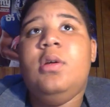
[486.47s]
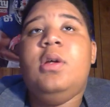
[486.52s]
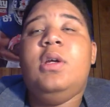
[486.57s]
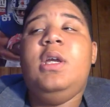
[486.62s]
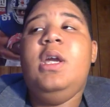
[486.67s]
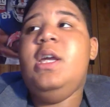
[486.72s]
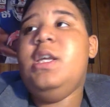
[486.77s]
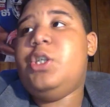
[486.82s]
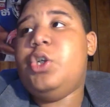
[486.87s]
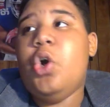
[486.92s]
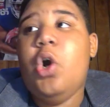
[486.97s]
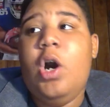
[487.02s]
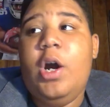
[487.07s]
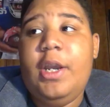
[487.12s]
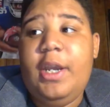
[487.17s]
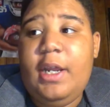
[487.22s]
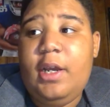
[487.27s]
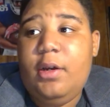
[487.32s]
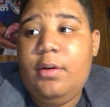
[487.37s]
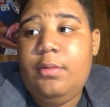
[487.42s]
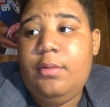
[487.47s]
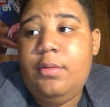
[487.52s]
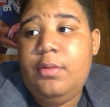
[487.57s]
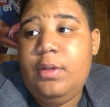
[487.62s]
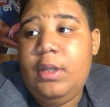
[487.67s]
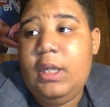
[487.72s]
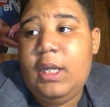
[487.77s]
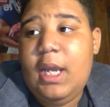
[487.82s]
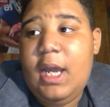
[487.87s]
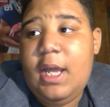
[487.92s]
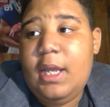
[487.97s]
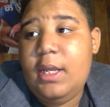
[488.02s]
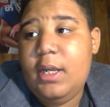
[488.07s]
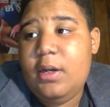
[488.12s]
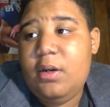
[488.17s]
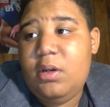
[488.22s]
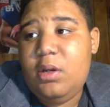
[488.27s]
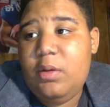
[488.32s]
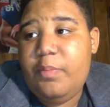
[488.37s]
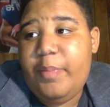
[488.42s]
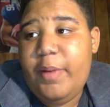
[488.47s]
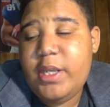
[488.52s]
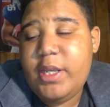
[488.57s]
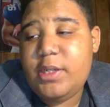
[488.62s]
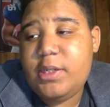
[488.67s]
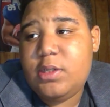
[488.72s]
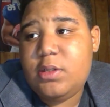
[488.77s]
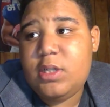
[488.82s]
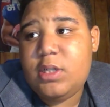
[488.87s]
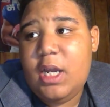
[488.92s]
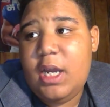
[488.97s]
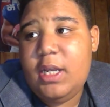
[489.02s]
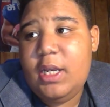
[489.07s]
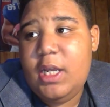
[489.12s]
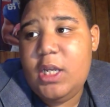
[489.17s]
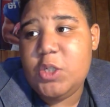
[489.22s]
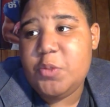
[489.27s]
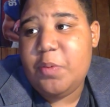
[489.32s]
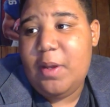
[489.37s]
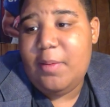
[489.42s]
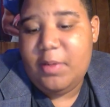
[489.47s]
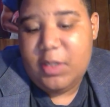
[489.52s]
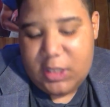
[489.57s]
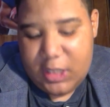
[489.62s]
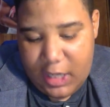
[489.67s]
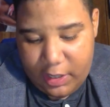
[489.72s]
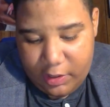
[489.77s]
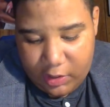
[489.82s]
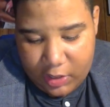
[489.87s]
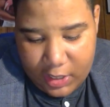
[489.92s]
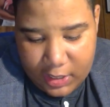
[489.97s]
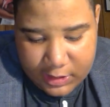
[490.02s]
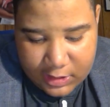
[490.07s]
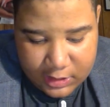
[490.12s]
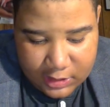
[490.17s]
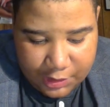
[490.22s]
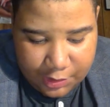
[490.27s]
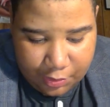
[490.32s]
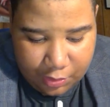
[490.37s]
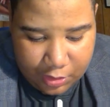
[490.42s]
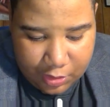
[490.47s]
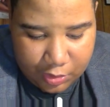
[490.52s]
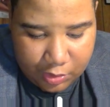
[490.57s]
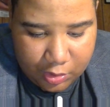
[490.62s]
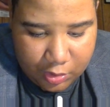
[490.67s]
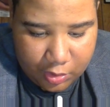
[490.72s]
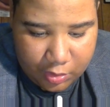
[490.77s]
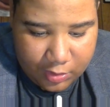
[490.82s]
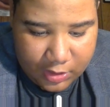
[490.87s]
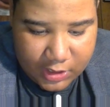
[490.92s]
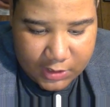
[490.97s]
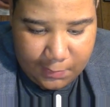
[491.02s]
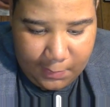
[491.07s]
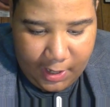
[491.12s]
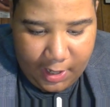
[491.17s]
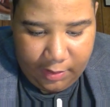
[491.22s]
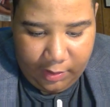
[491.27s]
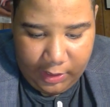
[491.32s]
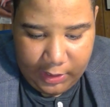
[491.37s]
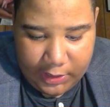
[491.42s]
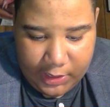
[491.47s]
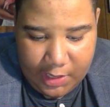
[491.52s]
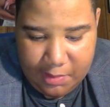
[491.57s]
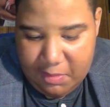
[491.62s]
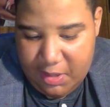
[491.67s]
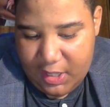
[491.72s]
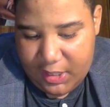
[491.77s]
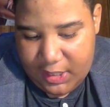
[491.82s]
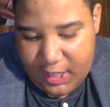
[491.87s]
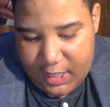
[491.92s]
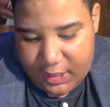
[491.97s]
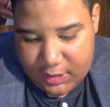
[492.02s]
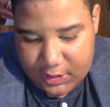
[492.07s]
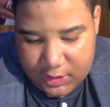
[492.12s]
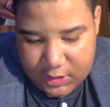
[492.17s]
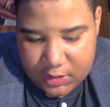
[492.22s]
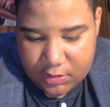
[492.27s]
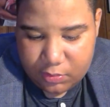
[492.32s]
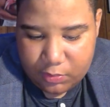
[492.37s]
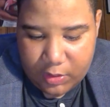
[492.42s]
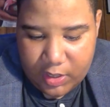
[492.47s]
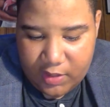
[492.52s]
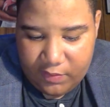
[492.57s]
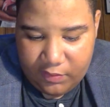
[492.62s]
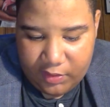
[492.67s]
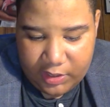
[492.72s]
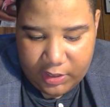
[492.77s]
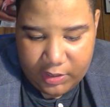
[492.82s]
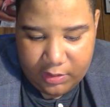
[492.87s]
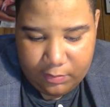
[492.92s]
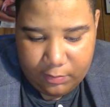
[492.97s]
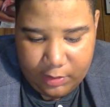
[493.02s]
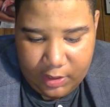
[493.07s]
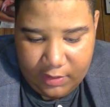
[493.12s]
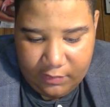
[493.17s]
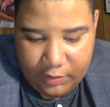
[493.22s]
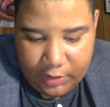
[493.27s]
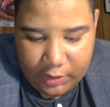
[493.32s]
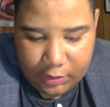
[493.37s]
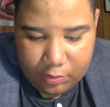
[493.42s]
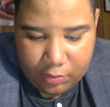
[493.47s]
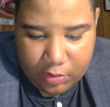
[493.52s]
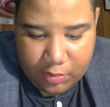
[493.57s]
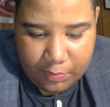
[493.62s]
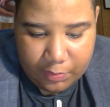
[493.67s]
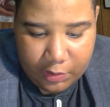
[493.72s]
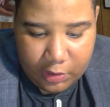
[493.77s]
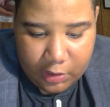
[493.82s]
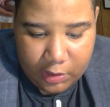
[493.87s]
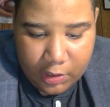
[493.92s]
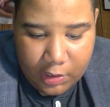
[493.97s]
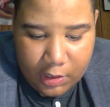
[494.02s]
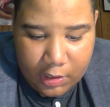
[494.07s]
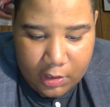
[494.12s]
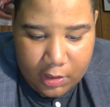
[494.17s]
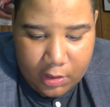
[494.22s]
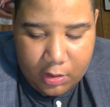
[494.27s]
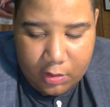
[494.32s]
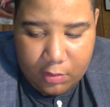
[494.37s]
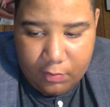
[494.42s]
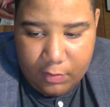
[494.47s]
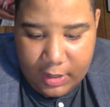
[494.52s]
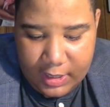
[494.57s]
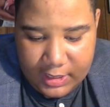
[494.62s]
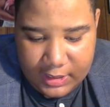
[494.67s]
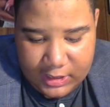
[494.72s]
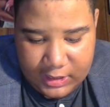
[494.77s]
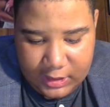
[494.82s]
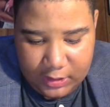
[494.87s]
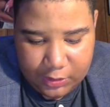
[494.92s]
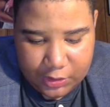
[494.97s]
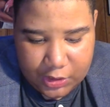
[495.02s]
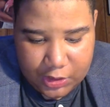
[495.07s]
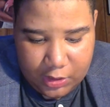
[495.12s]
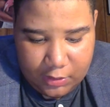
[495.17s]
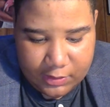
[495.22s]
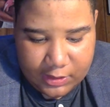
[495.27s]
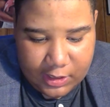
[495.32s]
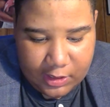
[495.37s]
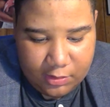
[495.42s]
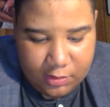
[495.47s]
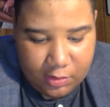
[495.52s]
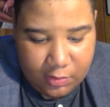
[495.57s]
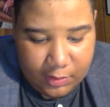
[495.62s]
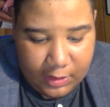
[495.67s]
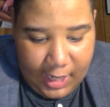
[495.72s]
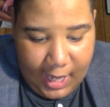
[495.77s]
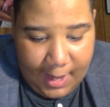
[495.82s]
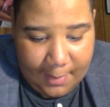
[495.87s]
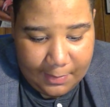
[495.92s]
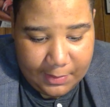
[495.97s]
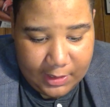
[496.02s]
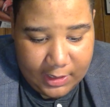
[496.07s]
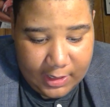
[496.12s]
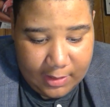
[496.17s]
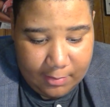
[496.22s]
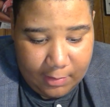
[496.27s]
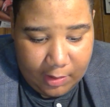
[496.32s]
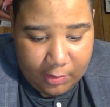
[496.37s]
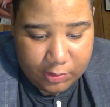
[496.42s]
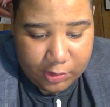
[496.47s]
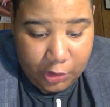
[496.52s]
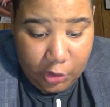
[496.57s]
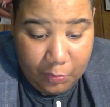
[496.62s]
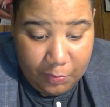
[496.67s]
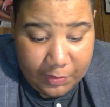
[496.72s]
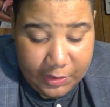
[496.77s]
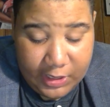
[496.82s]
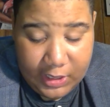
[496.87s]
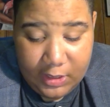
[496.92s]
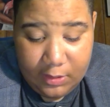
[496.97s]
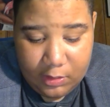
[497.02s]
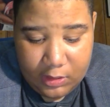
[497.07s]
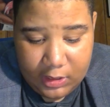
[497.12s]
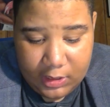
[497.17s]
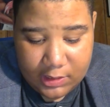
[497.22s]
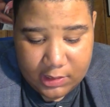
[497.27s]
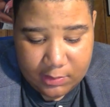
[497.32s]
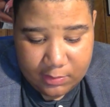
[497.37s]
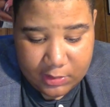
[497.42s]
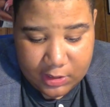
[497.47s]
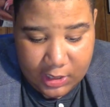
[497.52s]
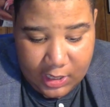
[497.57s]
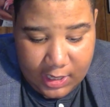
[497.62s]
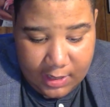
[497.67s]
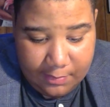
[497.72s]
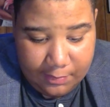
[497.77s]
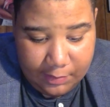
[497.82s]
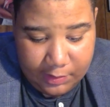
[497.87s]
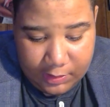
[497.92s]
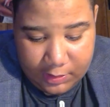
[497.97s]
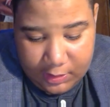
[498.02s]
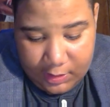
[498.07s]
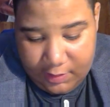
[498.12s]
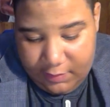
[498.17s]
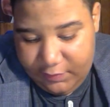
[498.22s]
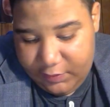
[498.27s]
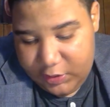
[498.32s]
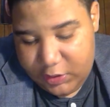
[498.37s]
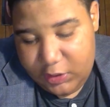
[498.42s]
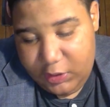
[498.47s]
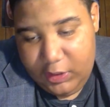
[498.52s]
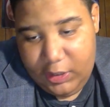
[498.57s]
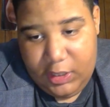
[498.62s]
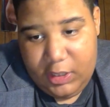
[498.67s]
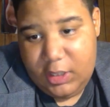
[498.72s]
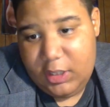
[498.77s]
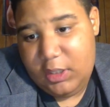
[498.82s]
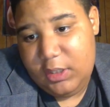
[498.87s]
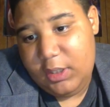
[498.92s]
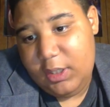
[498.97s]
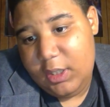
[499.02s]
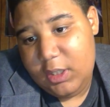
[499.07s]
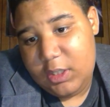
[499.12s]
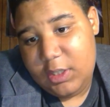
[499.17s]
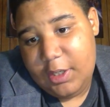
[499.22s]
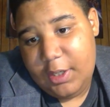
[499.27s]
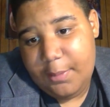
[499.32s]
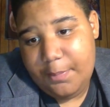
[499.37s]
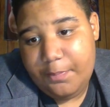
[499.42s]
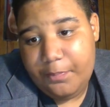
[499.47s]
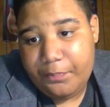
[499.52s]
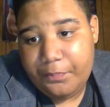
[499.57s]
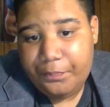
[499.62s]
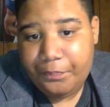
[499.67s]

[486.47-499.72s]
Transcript: He's gone now. You got your best tight end is probably Tanner Hudson or Chris Myers. They make catches whenever they throw the ball. Ricky Seals-Jones, I don't know what happened to him. I was hoping he would get some time, but obviously they didn't get time.